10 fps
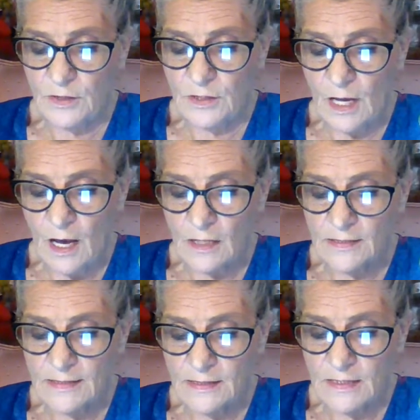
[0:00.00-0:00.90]
to knock,
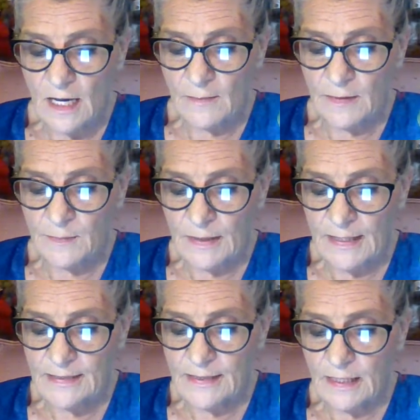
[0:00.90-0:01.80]
said Tommy
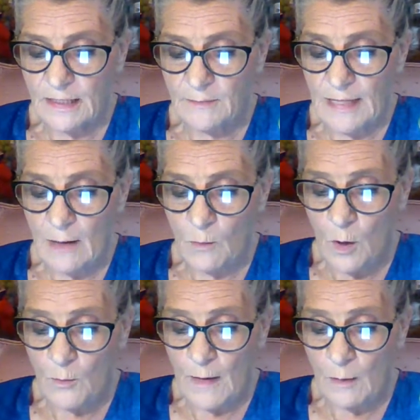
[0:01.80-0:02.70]
pleasantly, but I
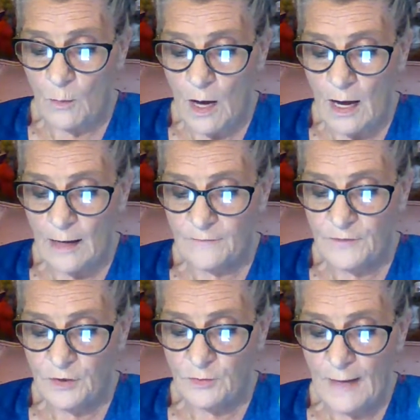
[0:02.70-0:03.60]
want my wife.
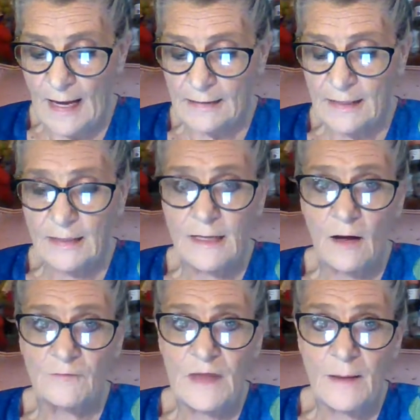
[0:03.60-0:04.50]
Do you mind getting
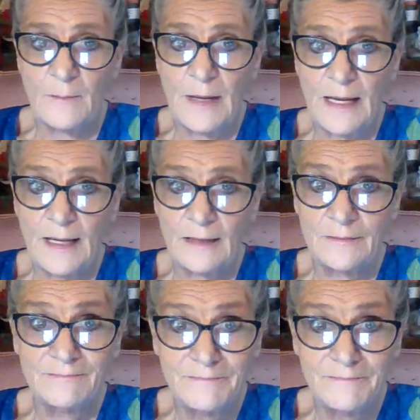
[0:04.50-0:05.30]
off that bed?